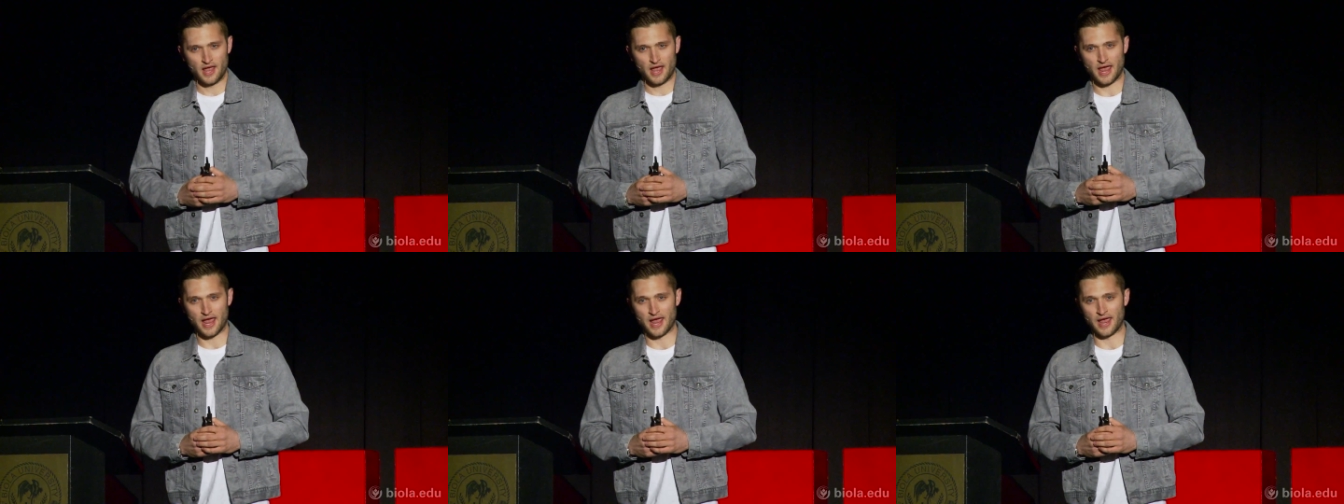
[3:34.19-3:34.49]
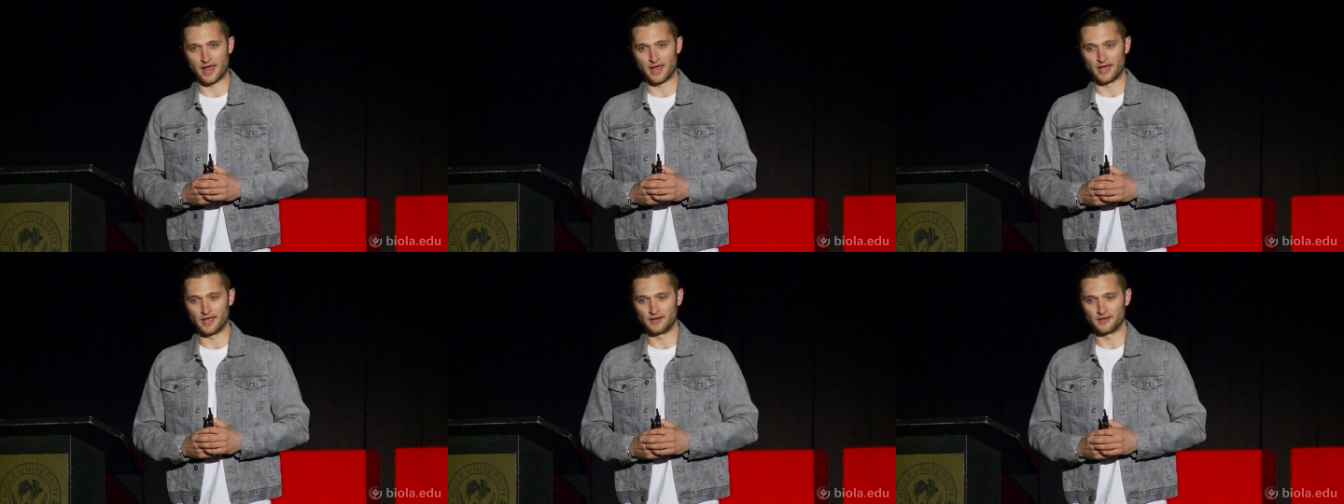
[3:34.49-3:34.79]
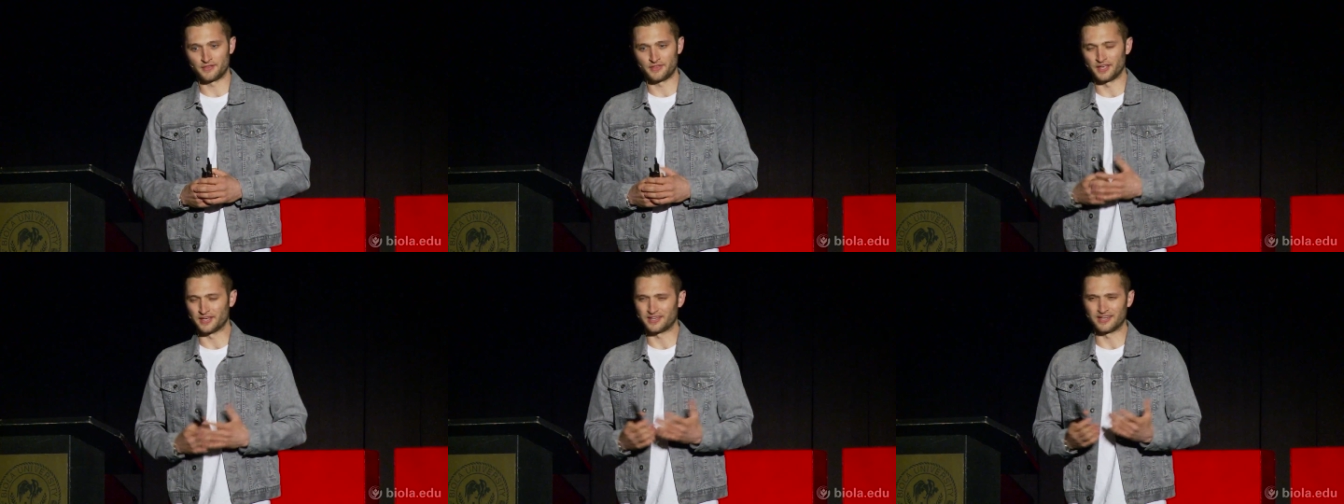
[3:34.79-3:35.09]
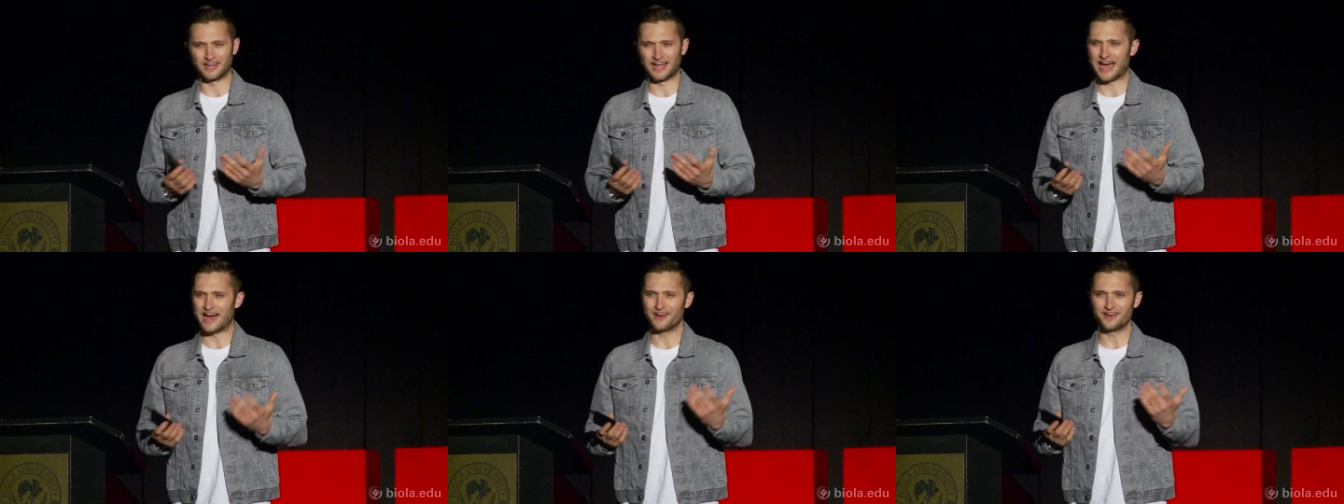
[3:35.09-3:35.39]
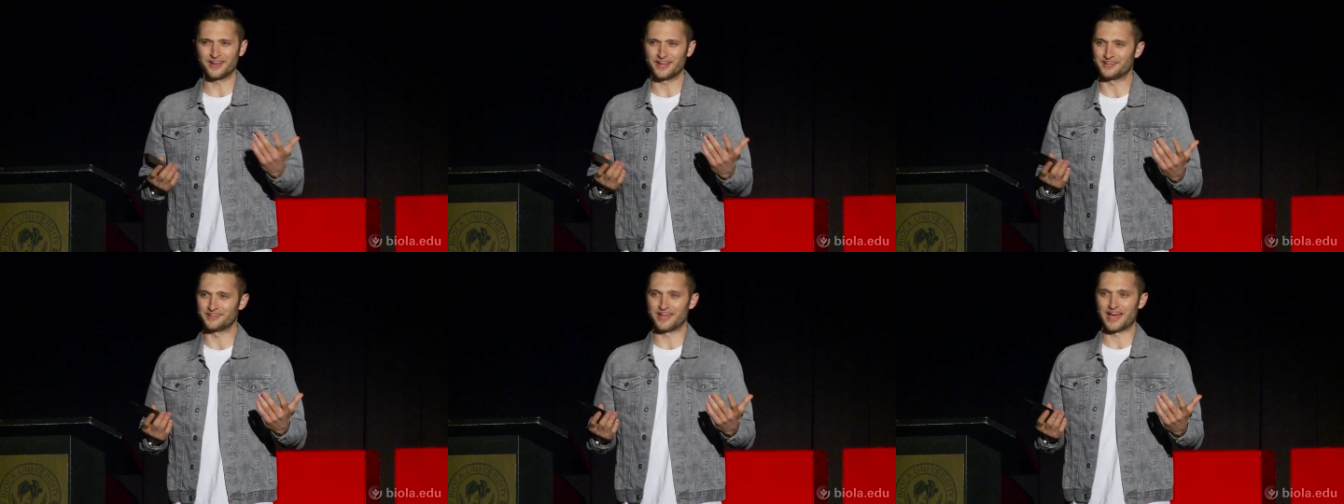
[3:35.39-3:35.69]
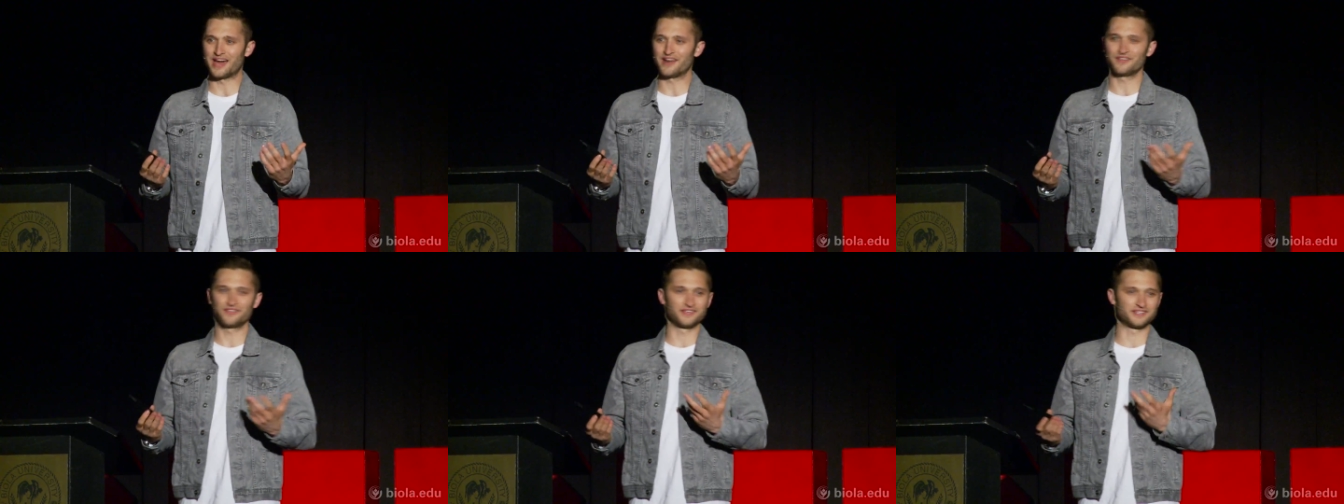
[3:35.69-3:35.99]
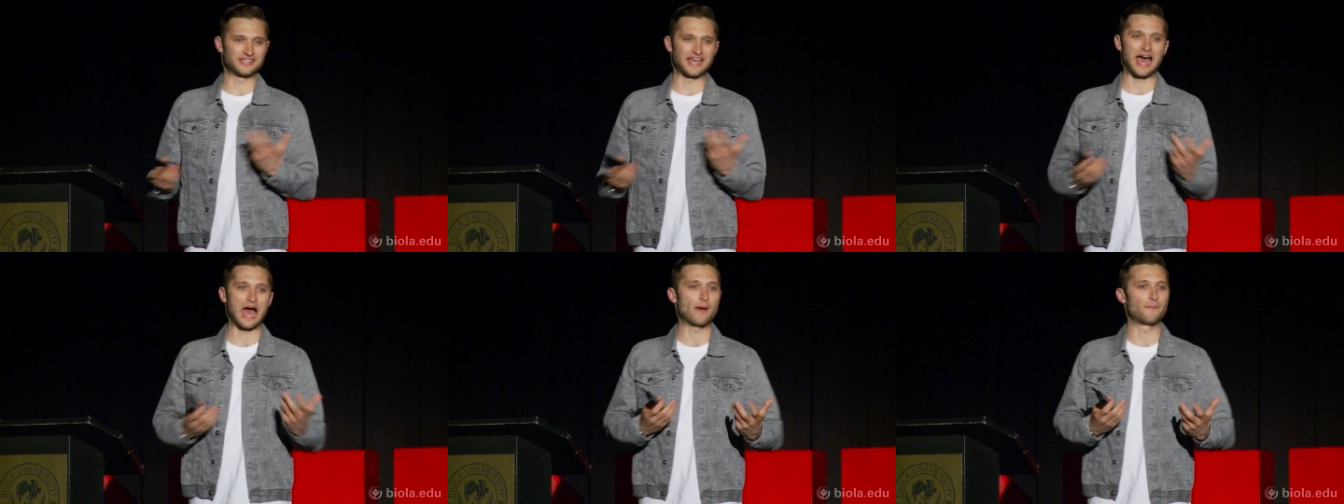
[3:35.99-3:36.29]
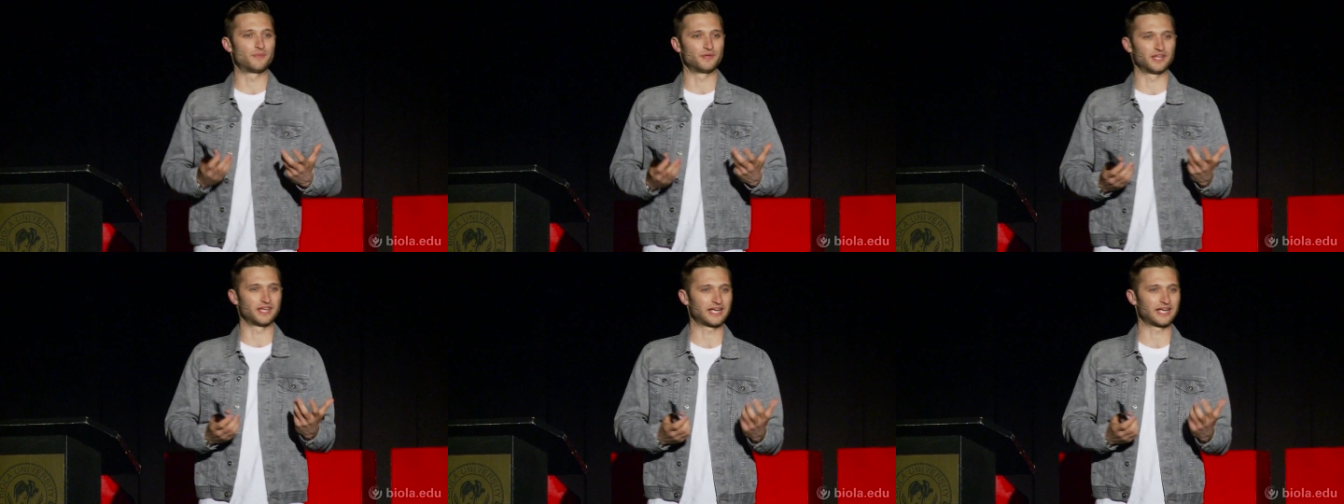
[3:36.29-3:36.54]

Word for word: and thinking, how did I, how did this happen?